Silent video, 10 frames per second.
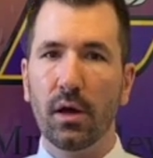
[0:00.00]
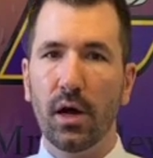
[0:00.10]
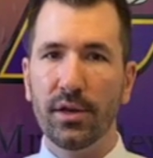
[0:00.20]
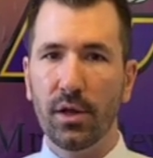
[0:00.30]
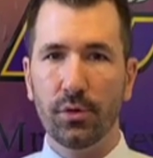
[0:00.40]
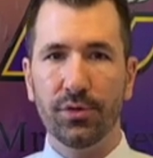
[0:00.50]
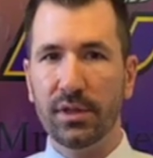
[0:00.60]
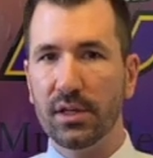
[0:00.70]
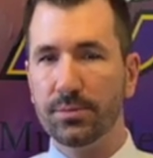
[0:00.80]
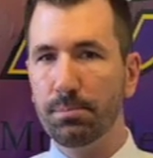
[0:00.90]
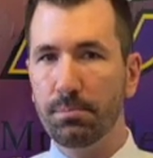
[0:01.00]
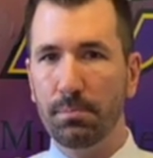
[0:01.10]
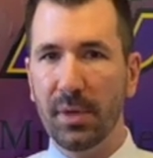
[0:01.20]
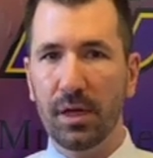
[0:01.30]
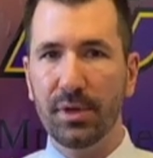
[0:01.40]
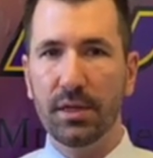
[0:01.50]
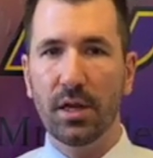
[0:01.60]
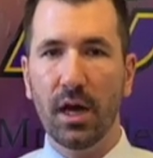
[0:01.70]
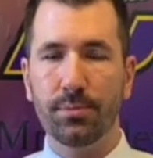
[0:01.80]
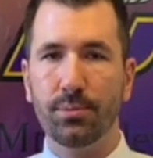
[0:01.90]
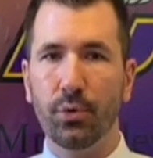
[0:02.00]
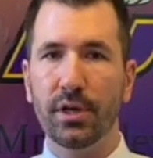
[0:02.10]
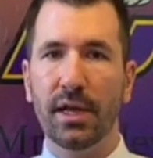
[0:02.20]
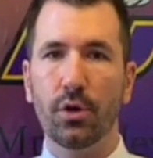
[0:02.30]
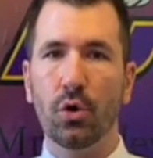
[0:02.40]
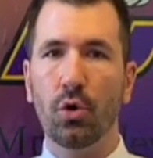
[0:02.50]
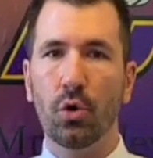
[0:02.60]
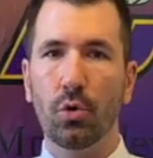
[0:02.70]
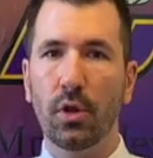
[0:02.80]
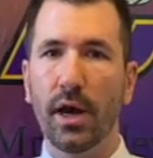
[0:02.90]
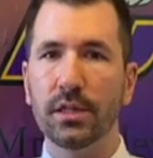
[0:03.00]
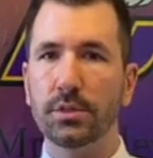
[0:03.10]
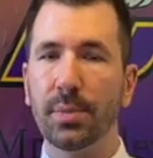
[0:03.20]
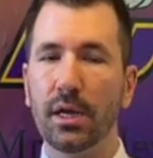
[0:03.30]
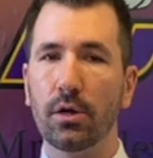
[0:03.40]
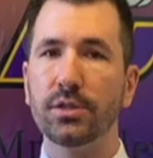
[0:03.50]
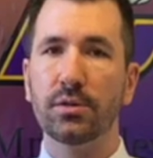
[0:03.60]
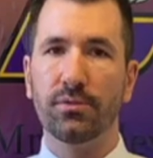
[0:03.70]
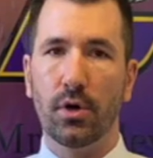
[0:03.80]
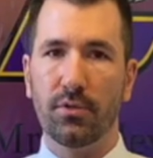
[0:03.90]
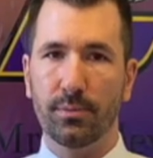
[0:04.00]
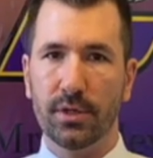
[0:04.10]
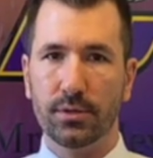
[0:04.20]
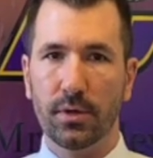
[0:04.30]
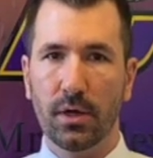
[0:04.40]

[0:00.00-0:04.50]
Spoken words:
Another thing that's maybe not pointed out a whole lot is parent involvement.